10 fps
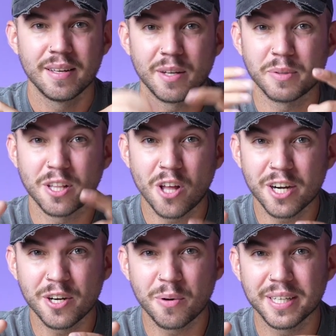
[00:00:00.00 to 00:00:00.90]
there was a lot of
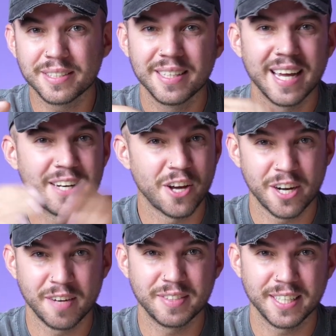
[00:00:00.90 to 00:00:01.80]
noise and not
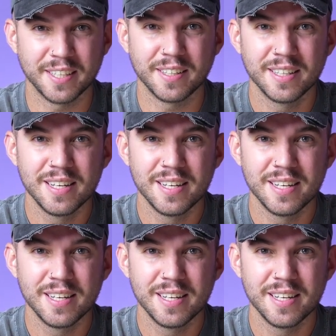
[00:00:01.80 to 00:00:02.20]
enough signal.